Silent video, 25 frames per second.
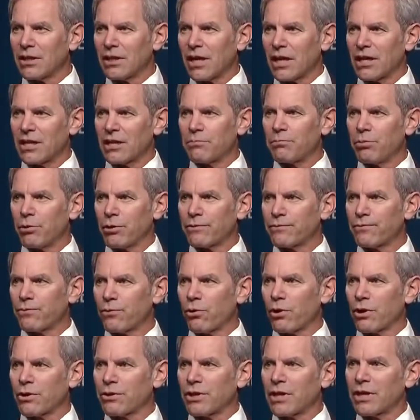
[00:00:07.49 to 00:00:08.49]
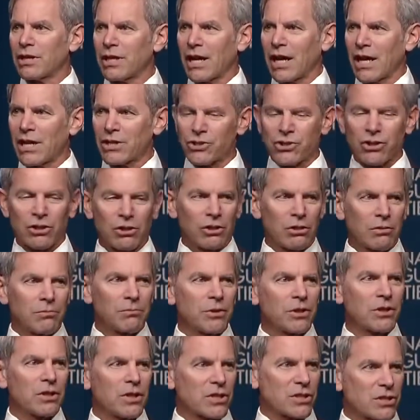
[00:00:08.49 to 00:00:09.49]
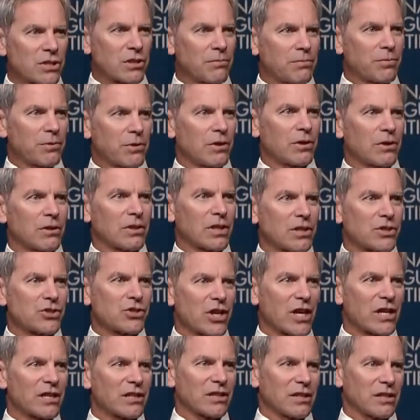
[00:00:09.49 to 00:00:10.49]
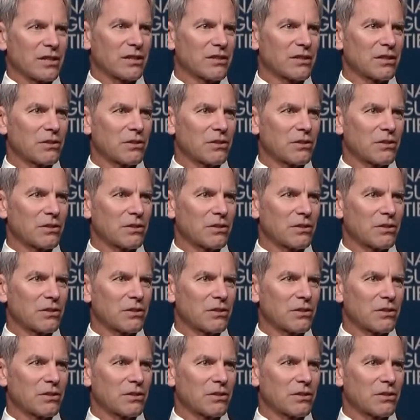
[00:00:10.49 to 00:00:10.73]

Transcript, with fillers: and to put forth a national municipal agenda